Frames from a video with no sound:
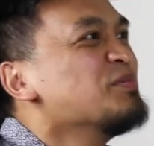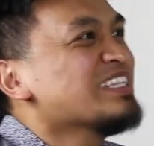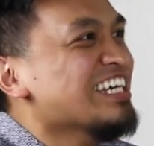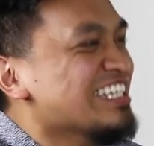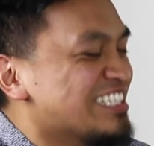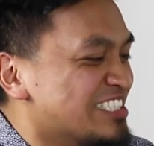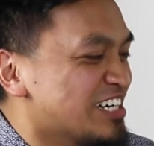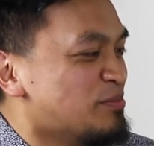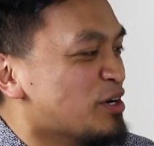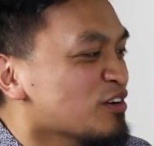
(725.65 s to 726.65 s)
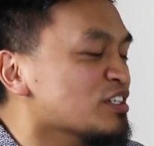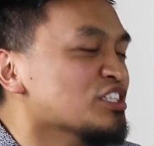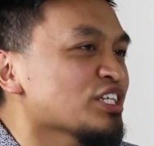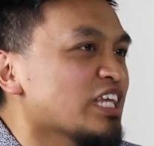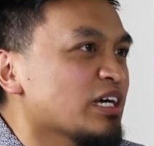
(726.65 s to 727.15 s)
but they jump over
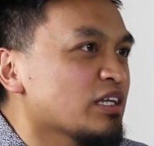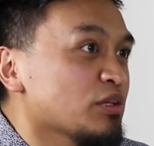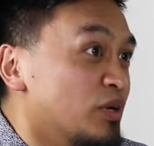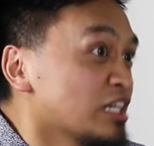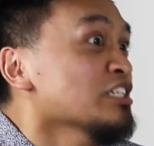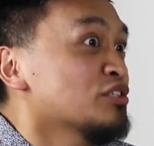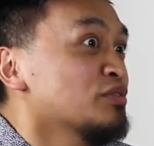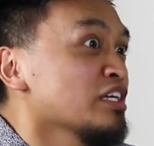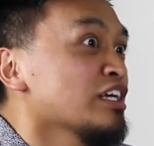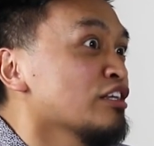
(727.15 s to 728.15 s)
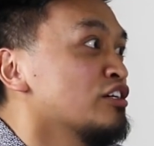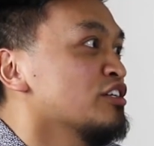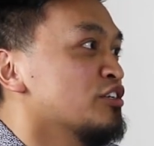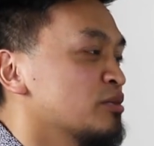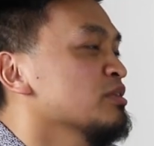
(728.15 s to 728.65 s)
to like wanting to really
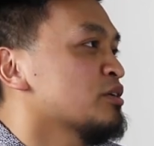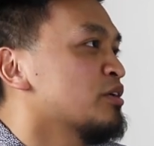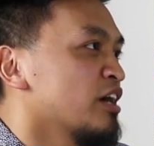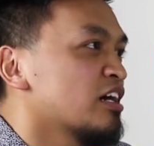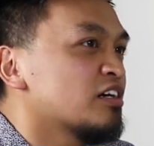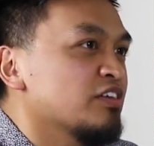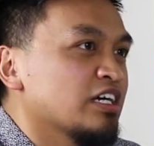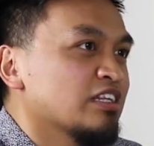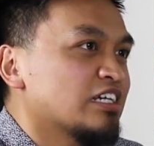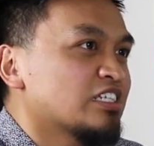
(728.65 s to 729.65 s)
learn urban choreography and